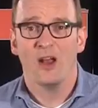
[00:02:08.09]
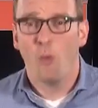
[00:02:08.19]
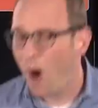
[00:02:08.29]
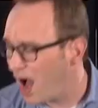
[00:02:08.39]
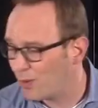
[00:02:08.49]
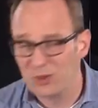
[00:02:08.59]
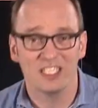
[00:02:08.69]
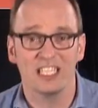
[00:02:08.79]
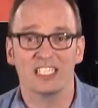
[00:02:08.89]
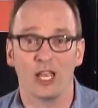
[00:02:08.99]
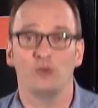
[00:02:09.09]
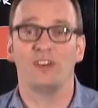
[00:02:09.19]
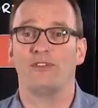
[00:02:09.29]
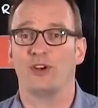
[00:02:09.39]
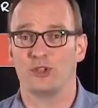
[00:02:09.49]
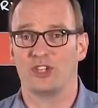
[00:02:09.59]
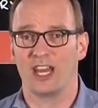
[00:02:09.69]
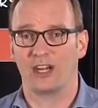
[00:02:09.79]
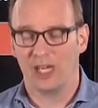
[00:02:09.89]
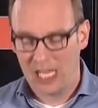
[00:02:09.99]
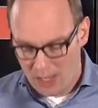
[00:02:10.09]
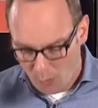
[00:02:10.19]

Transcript: Why was this so revolutionary?